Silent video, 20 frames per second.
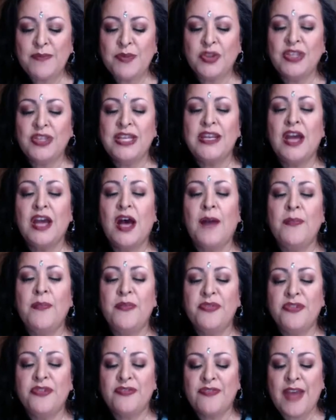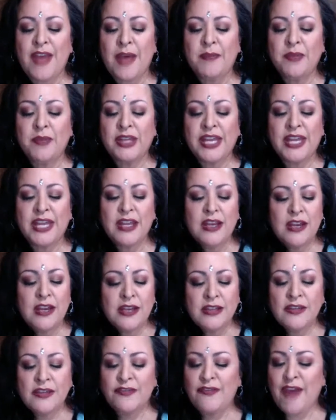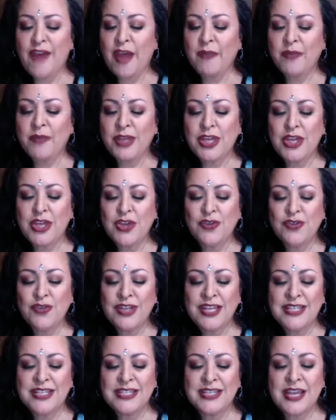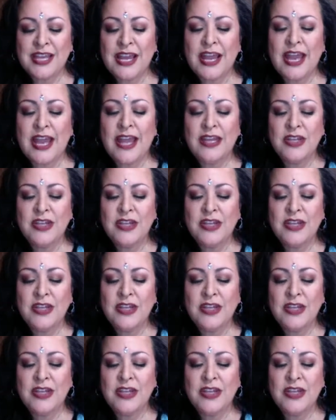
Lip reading: building up the family unit and